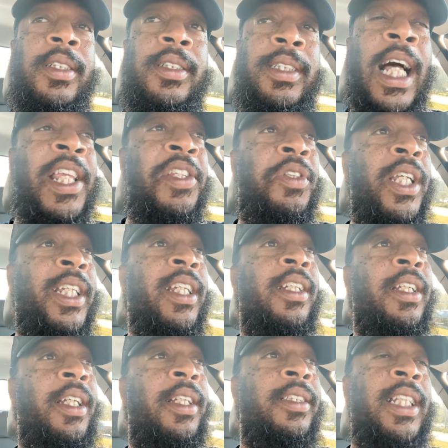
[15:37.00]
Now you're
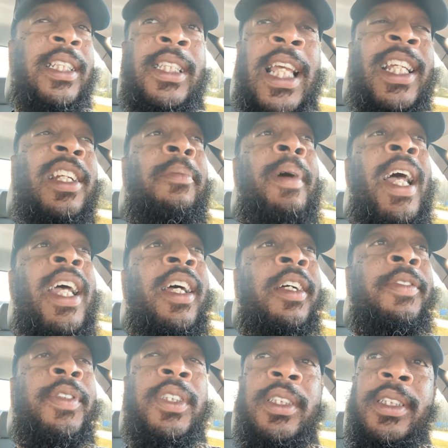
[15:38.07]
thinking just taking a
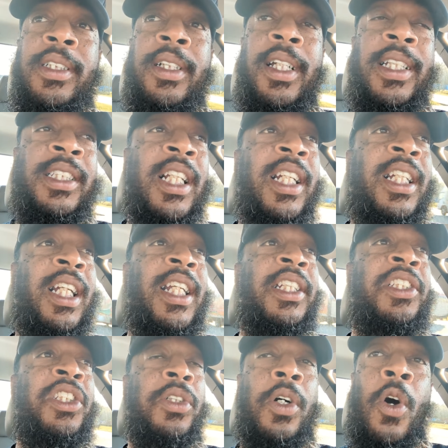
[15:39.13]
bath is going to
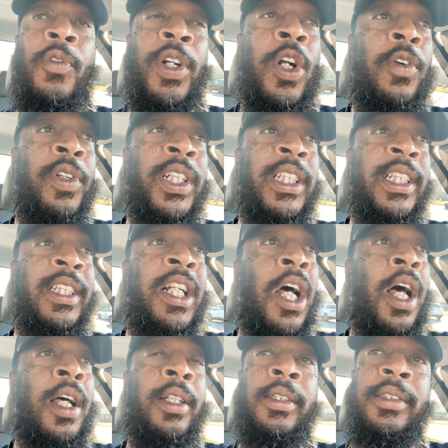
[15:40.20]
cleanse you over and over again.
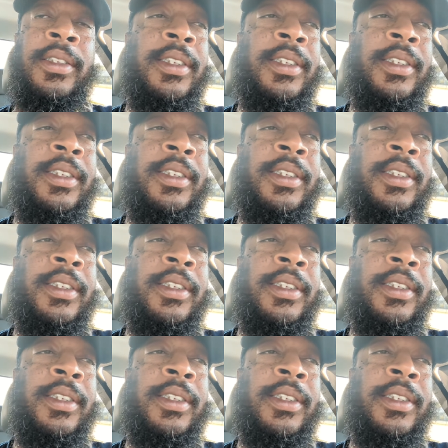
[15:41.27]
Nah.